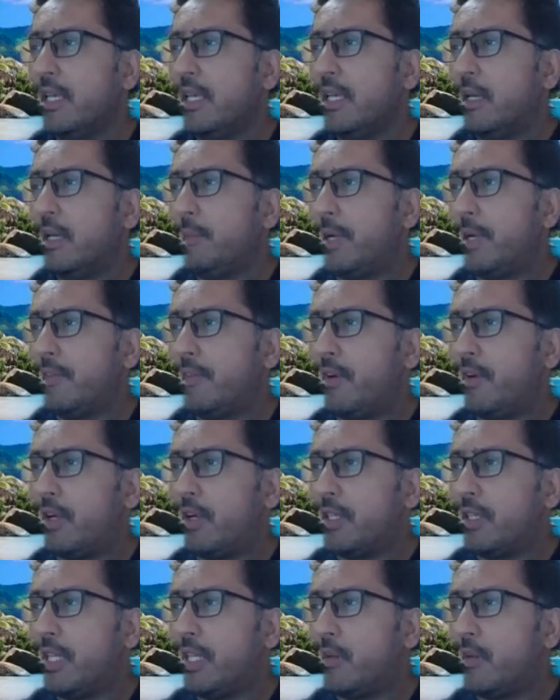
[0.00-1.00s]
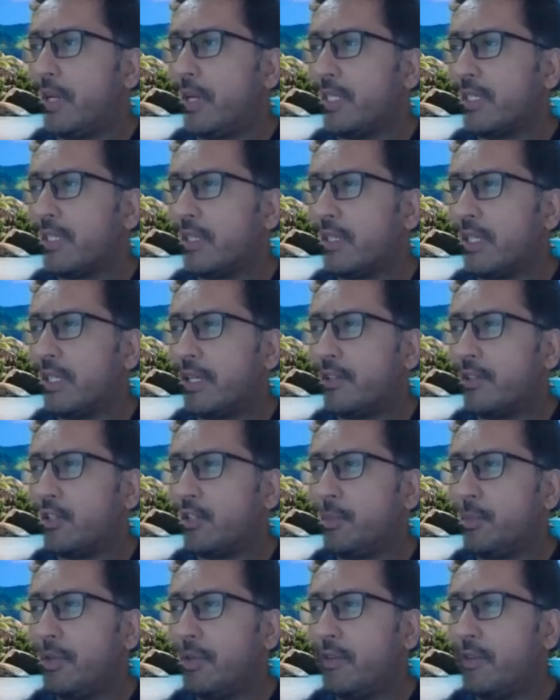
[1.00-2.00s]
But for the inquiries that should
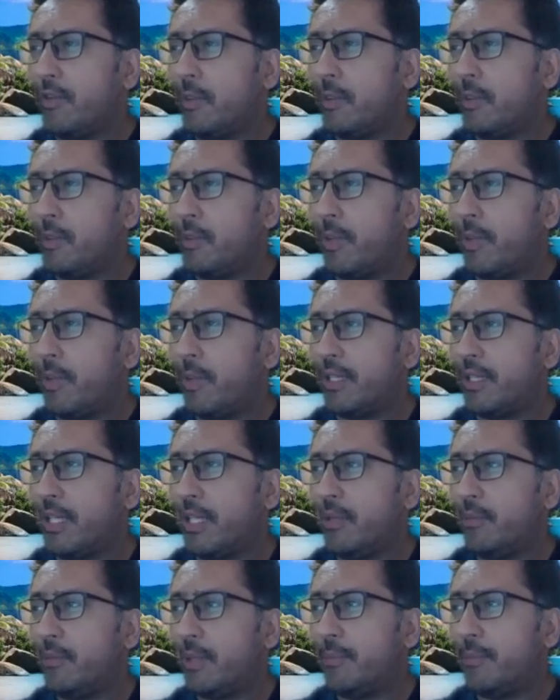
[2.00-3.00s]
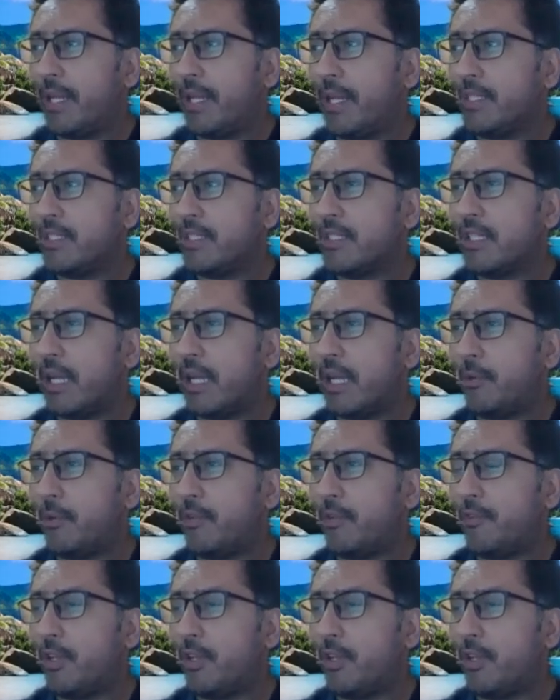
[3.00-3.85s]
be available by the team that manages type of,